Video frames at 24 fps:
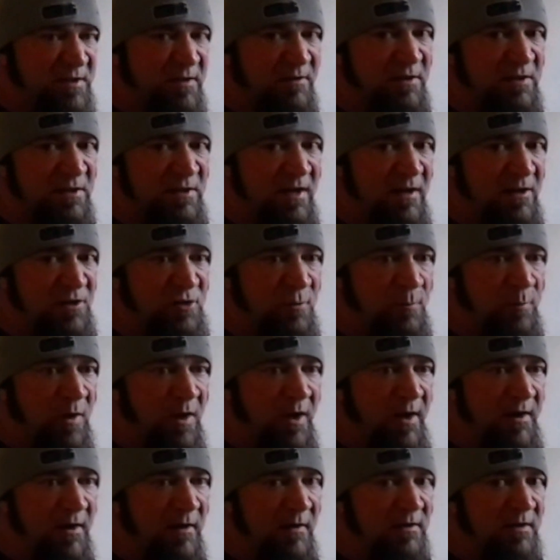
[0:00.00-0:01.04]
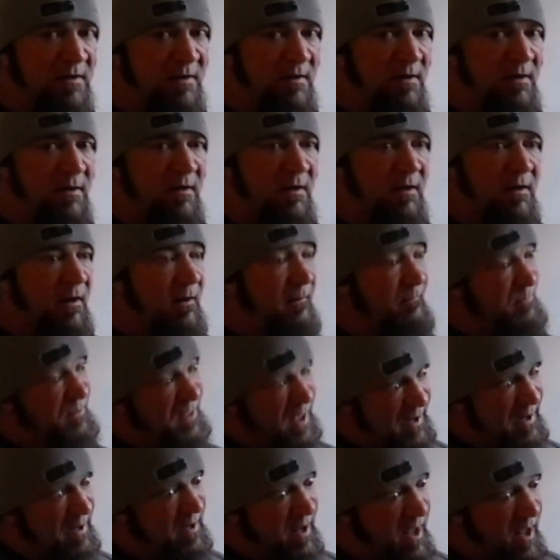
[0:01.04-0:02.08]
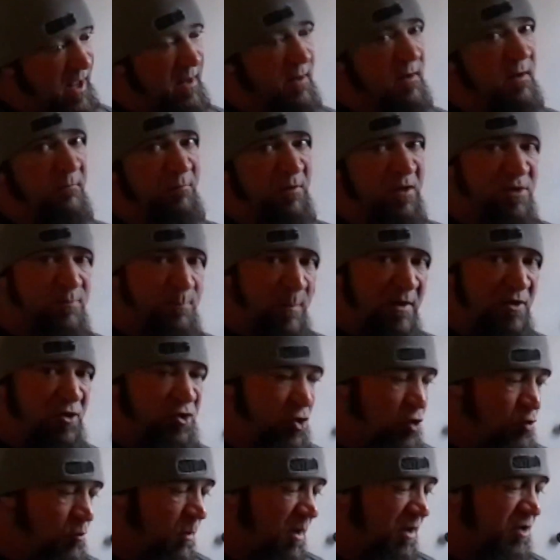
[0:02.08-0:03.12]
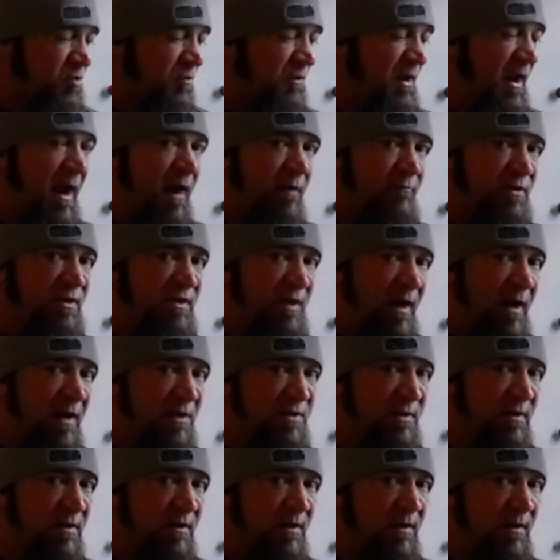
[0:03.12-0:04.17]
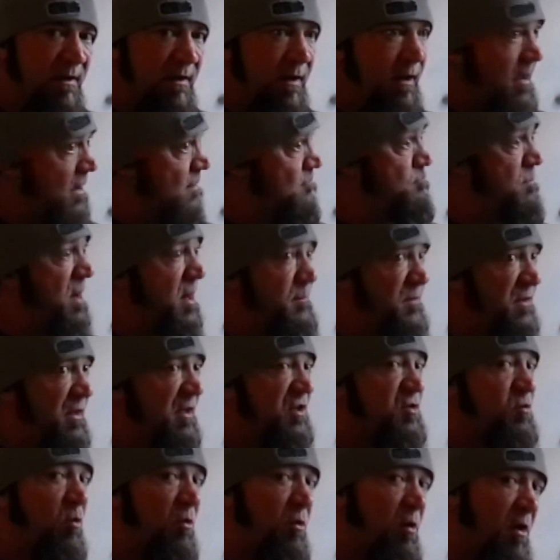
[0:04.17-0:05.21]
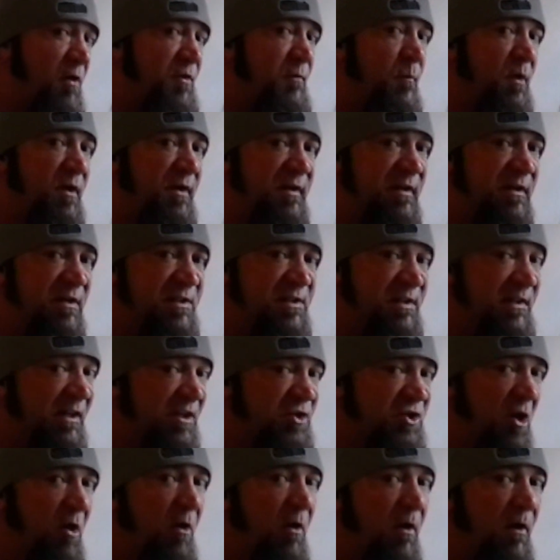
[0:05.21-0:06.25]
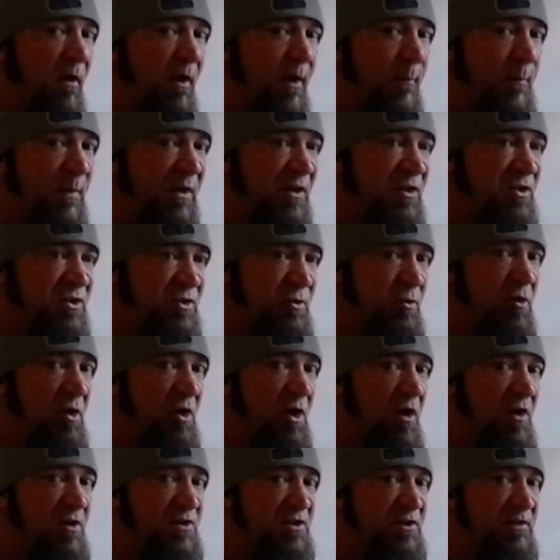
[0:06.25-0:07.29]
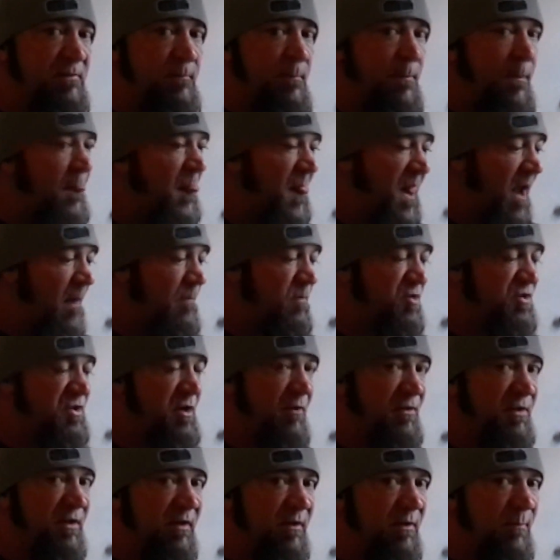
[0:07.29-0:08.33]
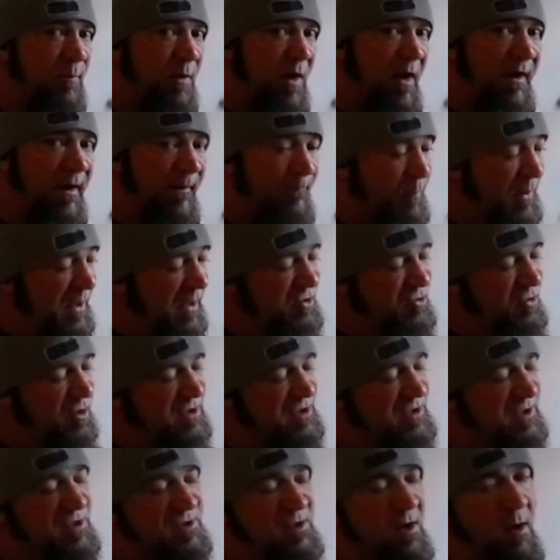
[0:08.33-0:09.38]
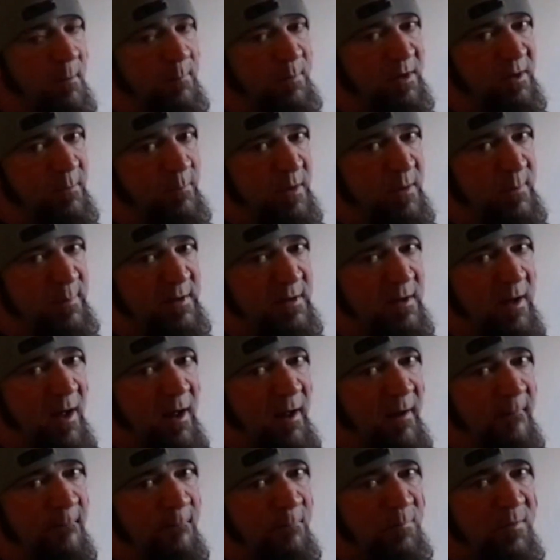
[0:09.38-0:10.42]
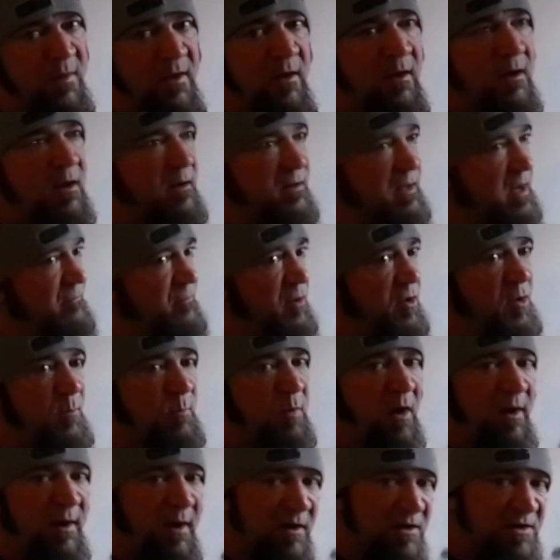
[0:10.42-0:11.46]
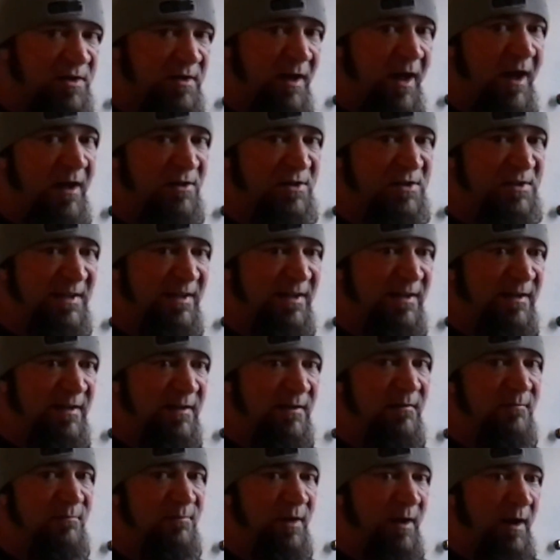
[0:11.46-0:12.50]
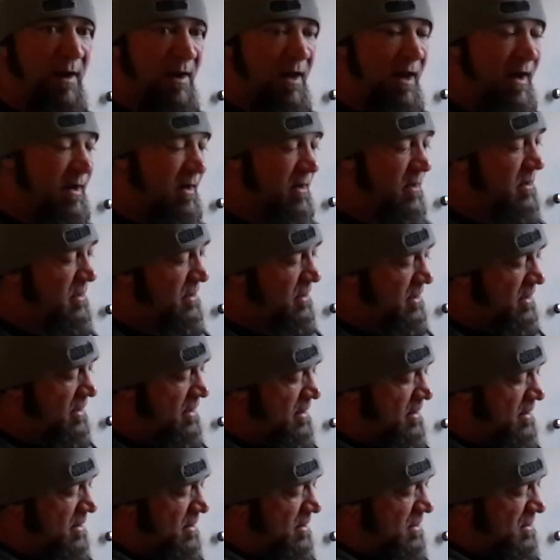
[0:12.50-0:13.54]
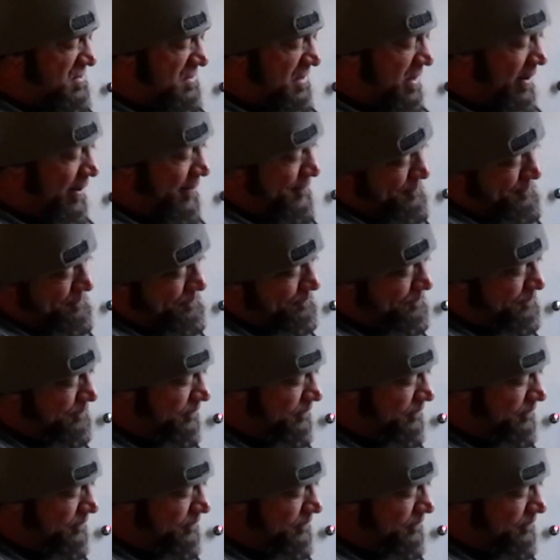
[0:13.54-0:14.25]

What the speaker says: synthesize the product. Then again, if they spend too much on advertising, maybe that's where all the money is and it's all hype and it's too glossy and there's nothing in the product. But I trust this company, BPI. They have other products outstanding that I like. So,